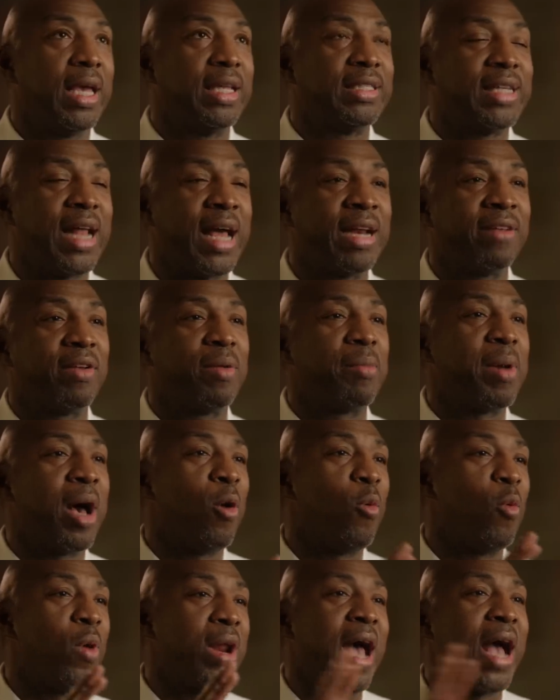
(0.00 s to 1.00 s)
It's not even
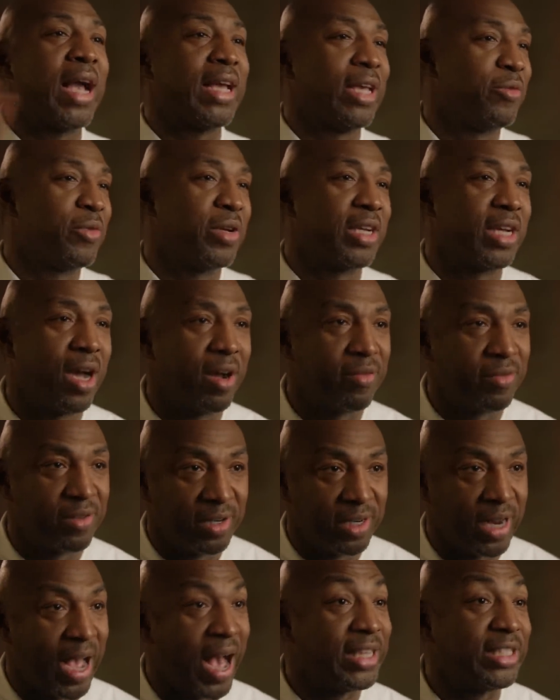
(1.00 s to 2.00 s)
about what I can
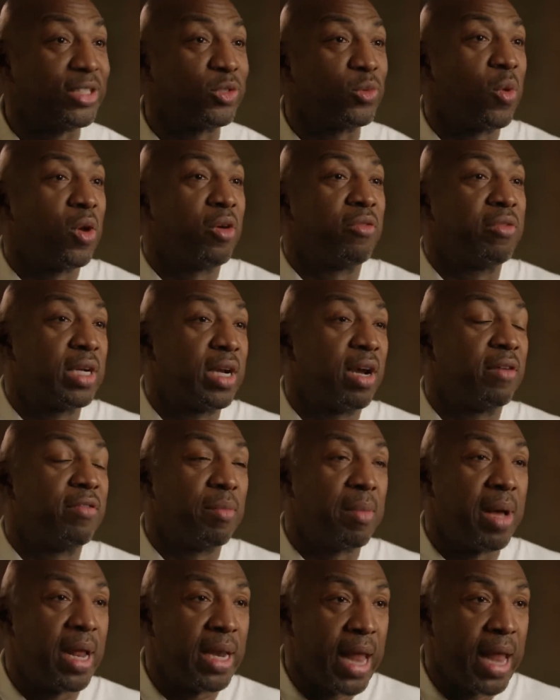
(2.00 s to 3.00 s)
recover. I just want to recover my